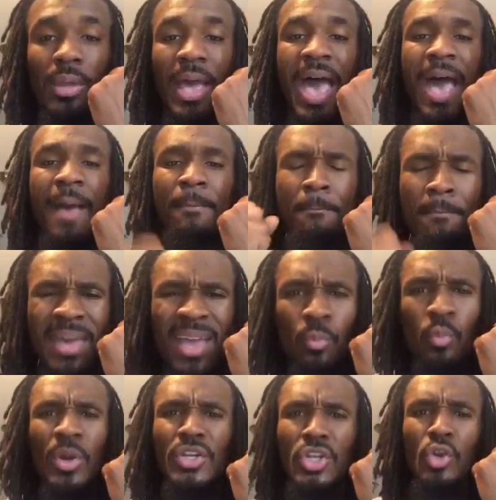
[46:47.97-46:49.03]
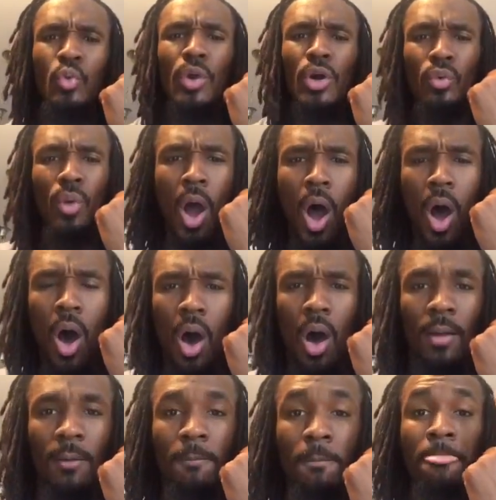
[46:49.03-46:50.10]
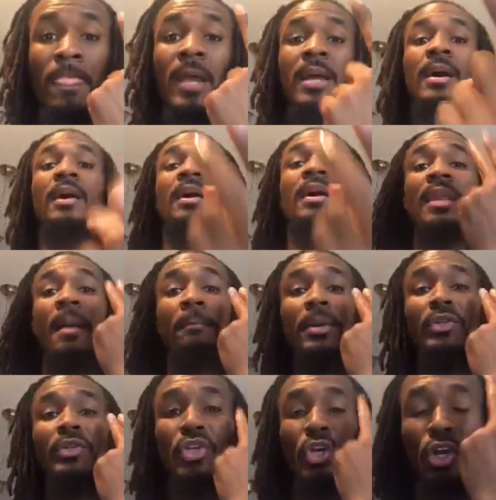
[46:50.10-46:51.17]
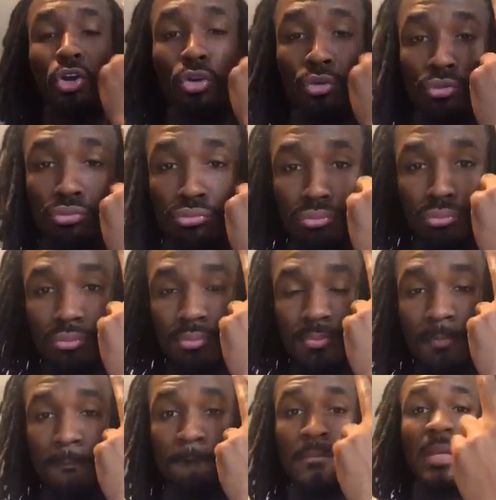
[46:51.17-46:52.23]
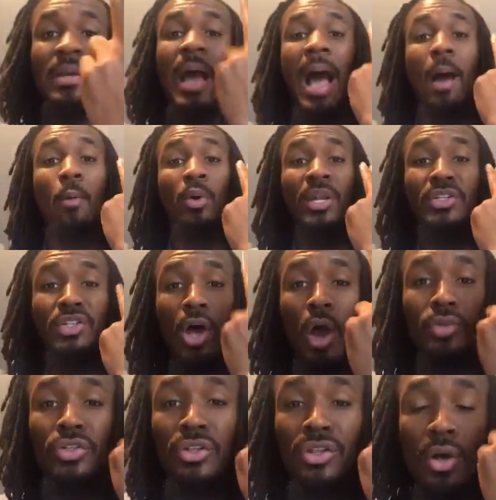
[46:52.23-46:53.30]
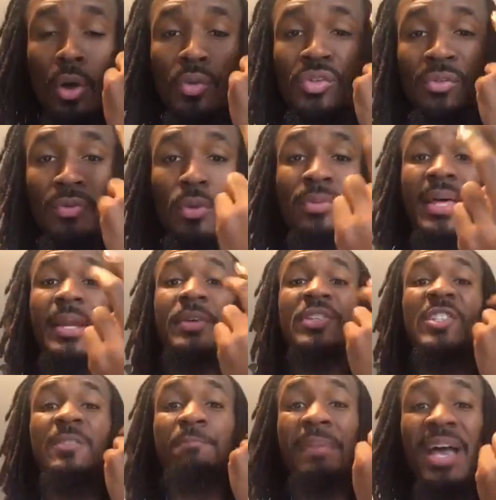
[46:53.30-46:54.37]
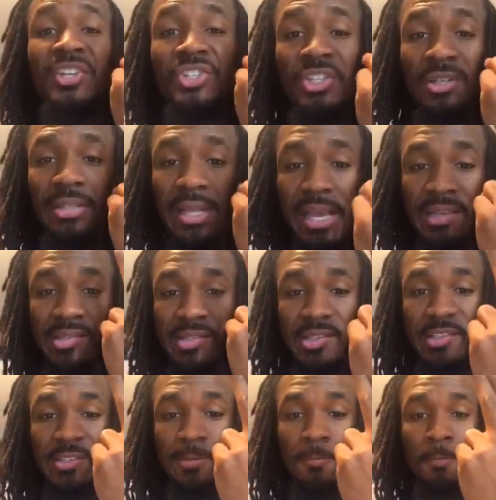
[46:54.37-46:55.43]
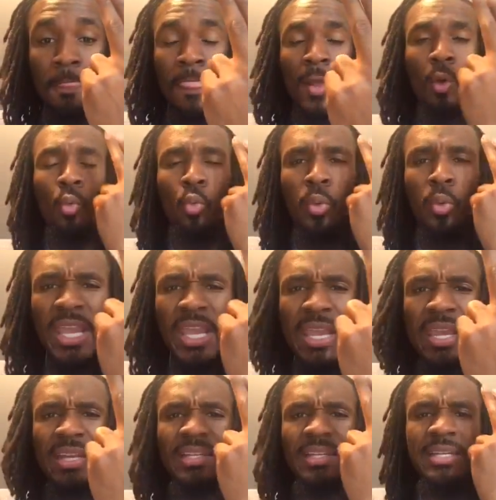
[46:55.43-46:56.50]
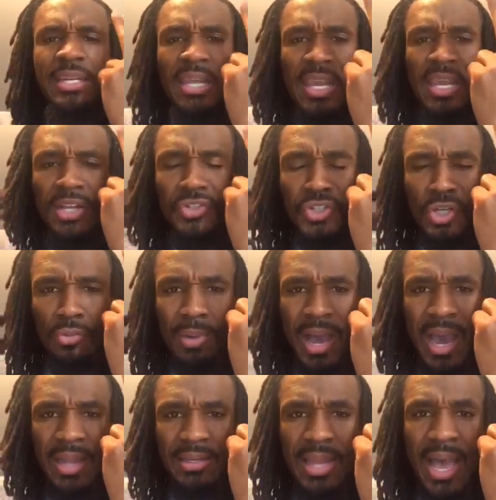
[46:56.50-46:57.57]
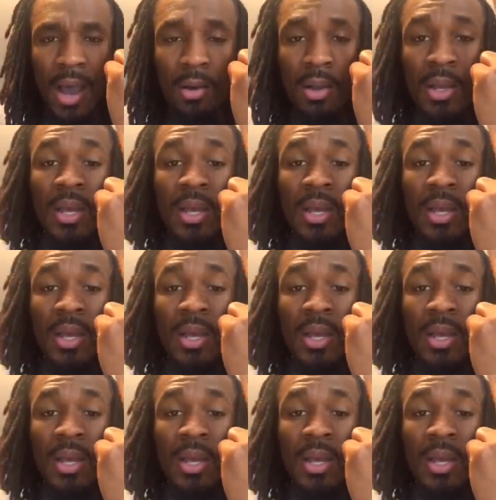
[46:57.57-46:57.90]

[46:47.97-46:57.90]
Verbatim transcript: Admit when you were wrong. Number two, I want to talk to those of you that are specialists. We need you right now.